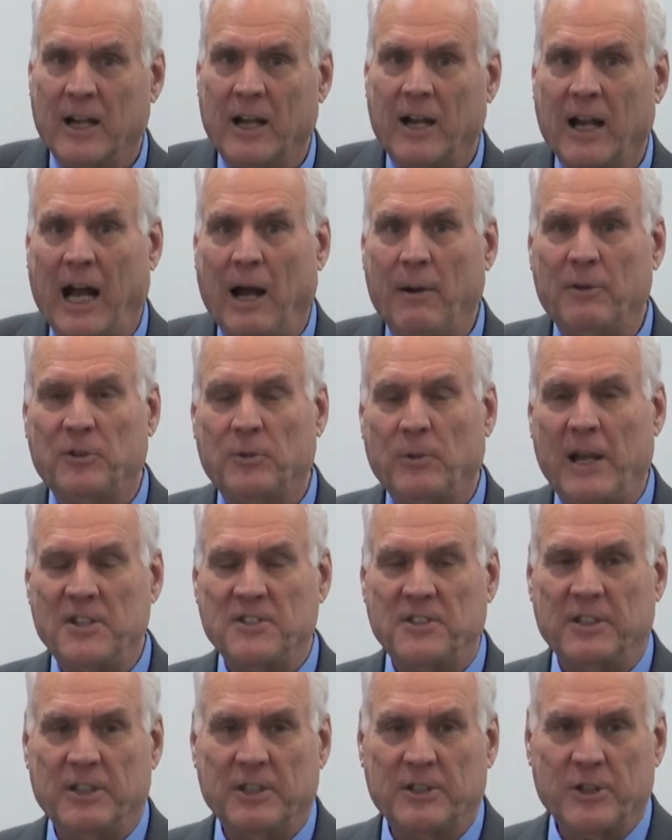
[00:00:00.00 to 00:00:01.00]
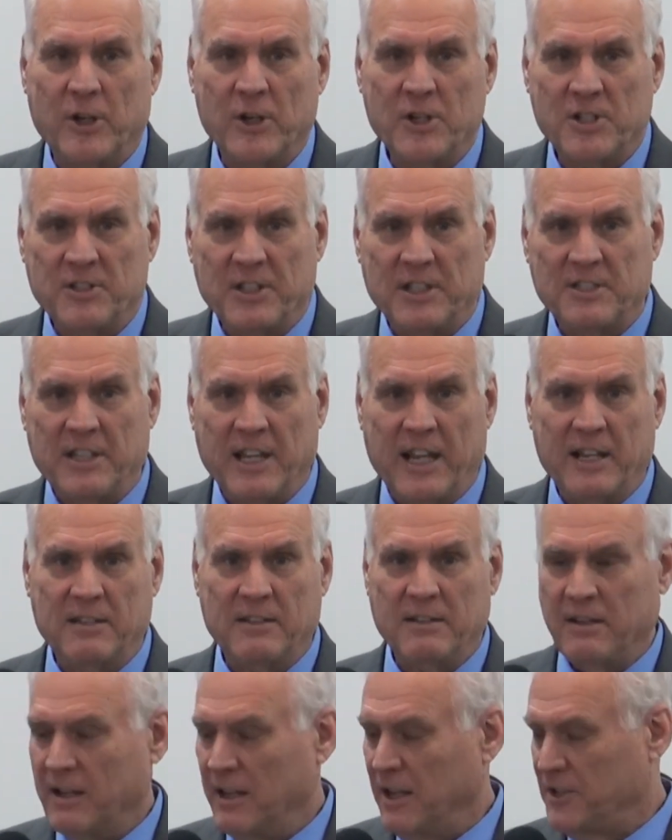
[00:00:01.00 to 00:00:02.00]
I was raised in a church that said
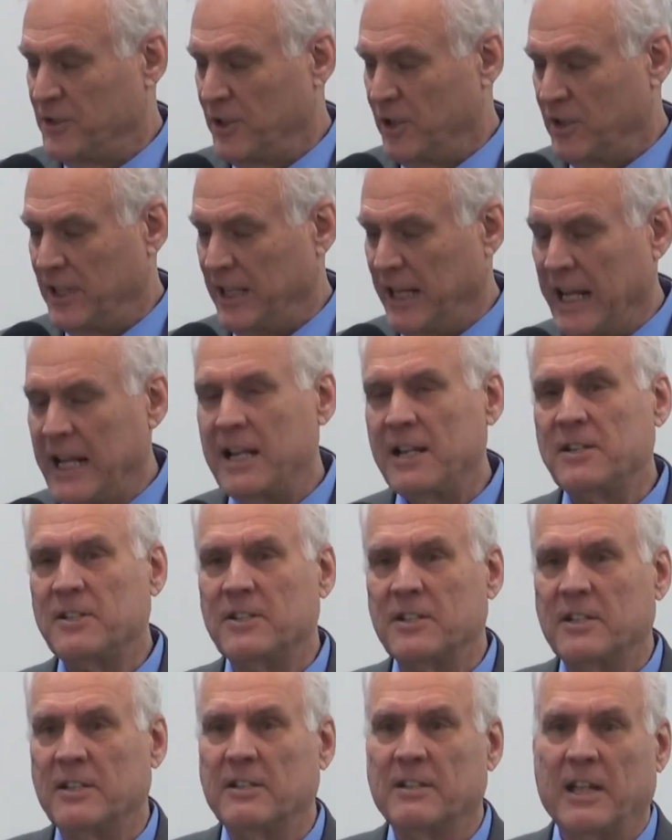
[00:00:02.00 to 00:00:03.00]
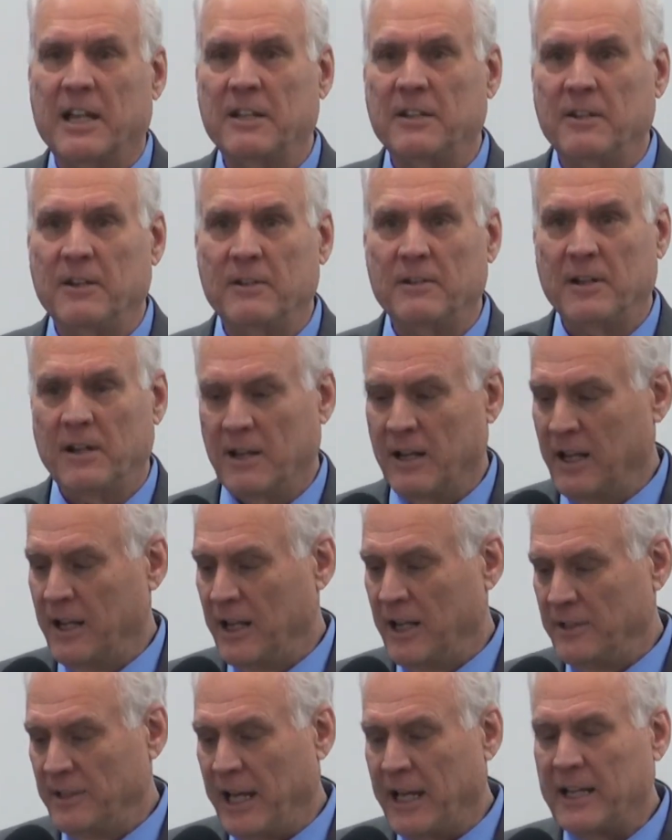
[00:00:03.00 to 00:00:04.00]
a certain age, that you're
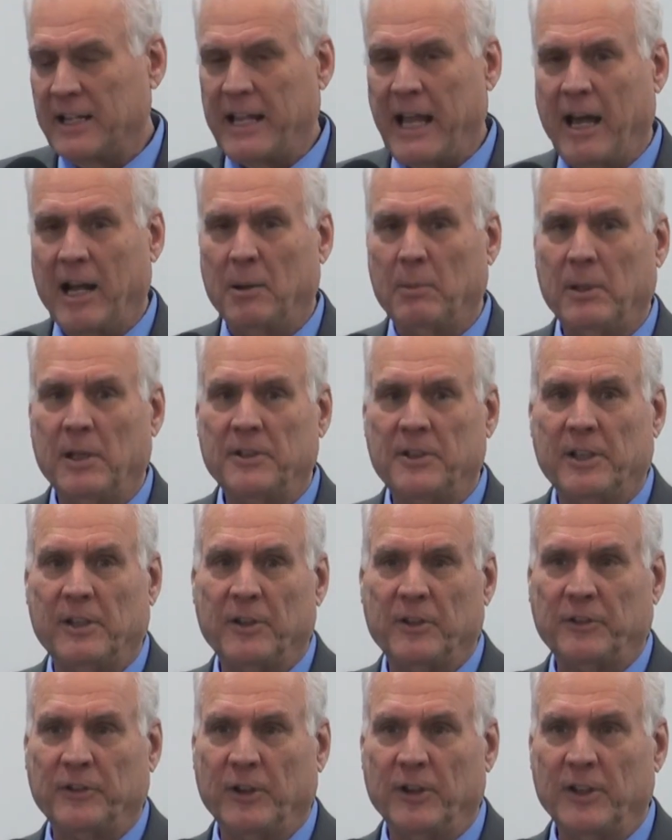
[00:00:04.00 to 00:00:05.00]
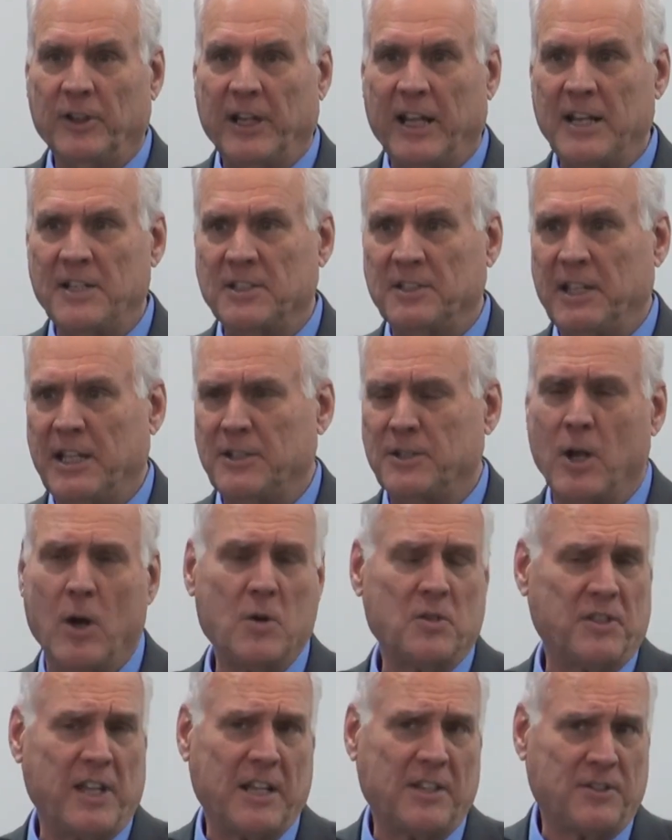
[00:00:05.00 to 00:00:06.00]
not accountable until a certain age. And they
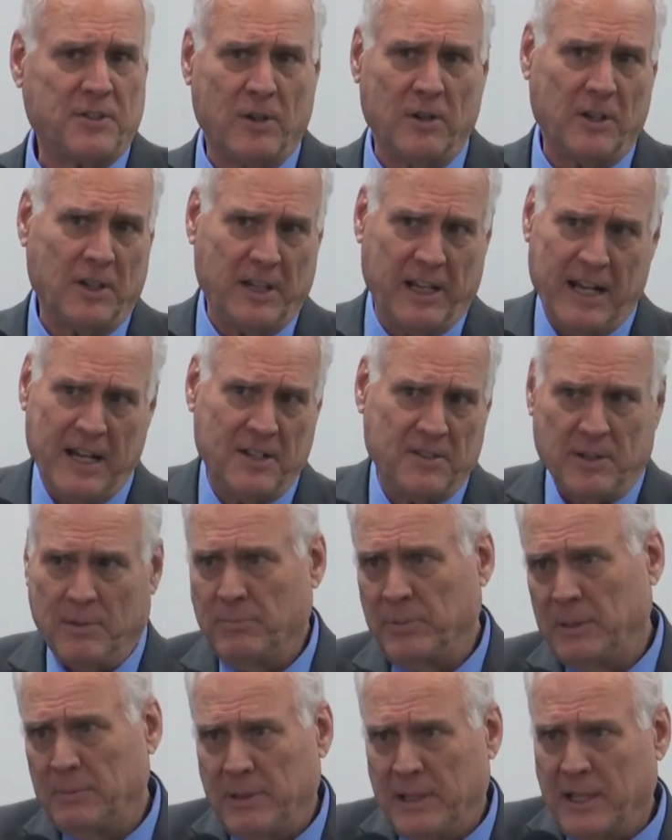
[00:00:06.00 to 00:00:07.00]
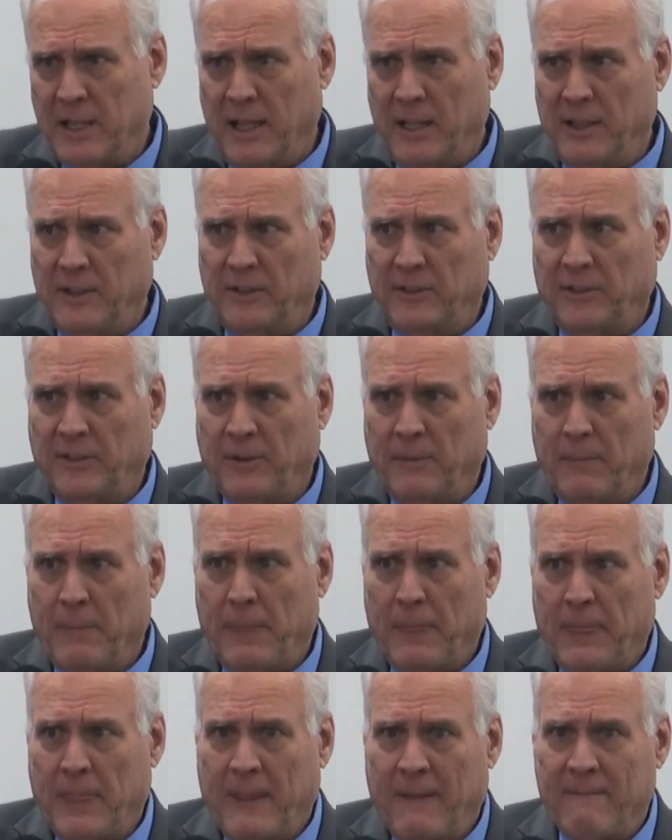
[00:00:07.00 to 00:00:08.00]
chose that certain age simply because
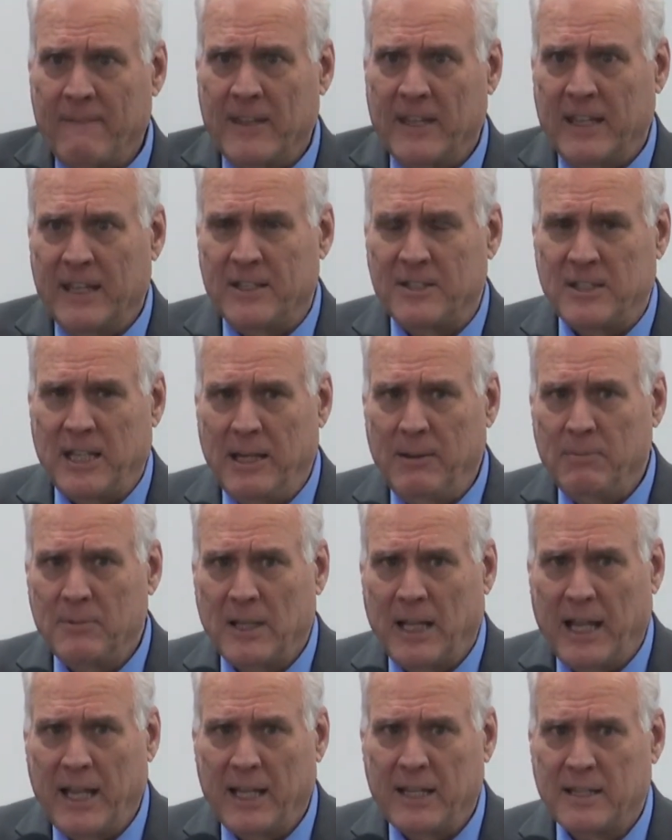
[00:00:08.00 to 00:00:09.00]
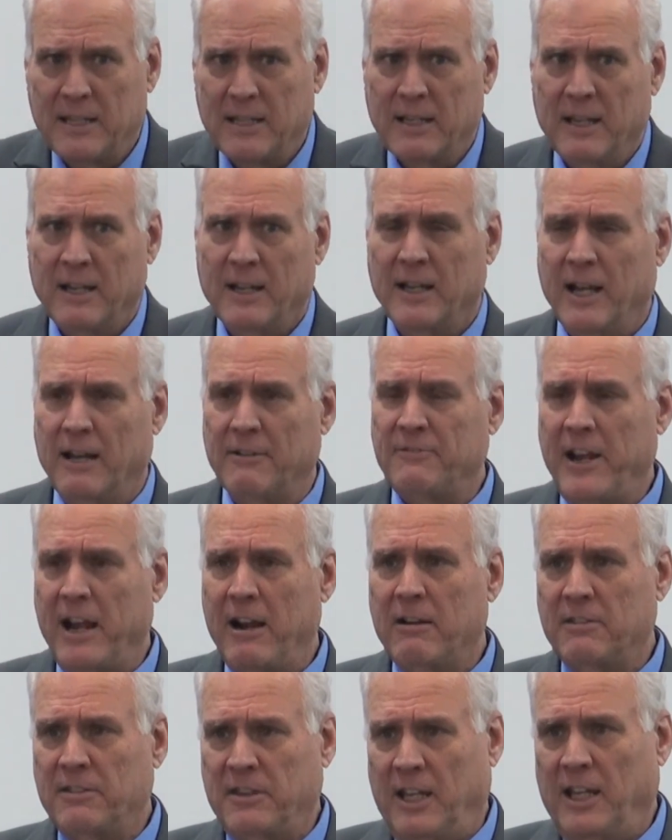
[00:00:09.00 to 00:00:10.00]
it seemed like a
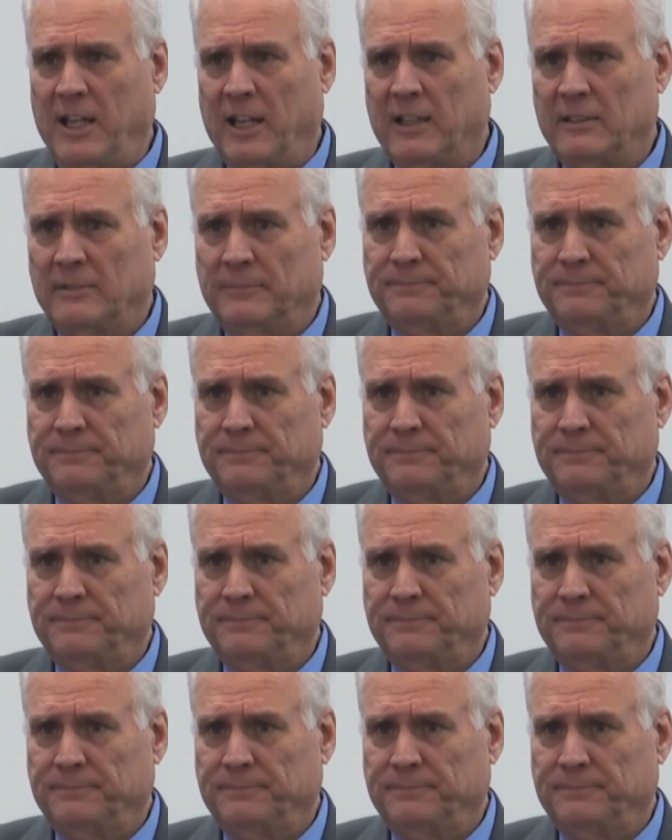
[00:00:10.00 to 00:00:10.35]
fair thing.